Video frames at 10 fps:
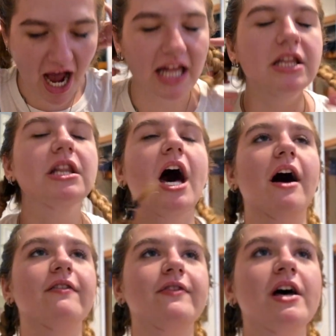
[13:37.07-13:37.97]
I
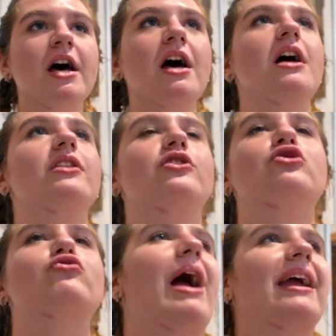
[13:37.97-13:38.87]
love the
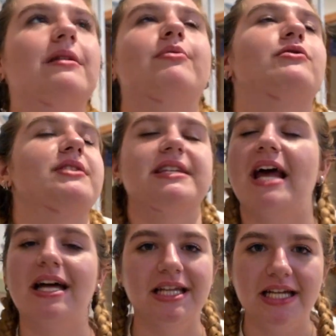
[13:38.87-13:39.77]
dragon
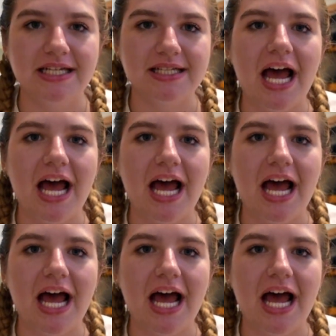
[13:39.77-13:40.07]
personalities.